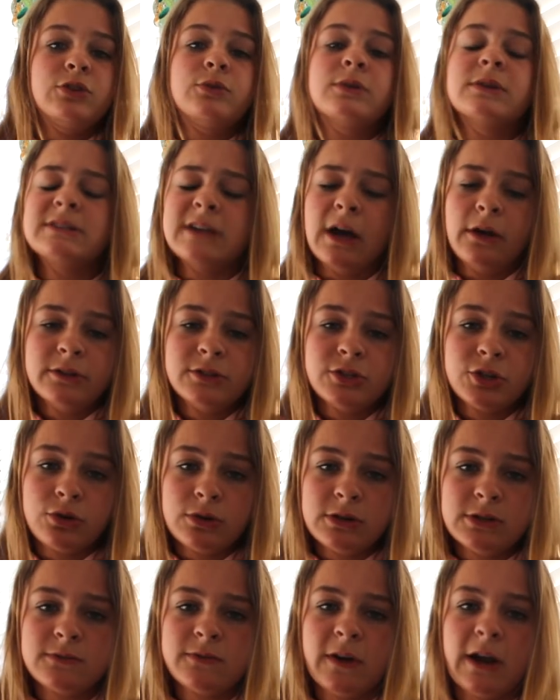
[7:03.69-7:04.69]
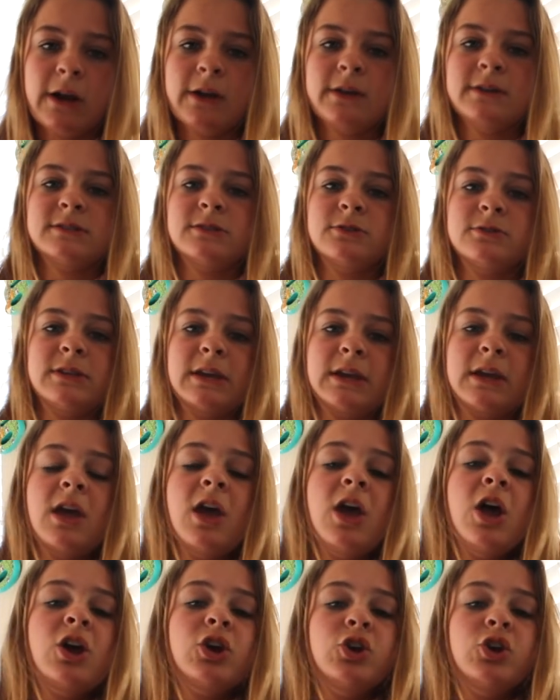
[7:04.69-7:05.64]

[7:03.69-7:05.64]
You can tell it's a grease fire because there's, like,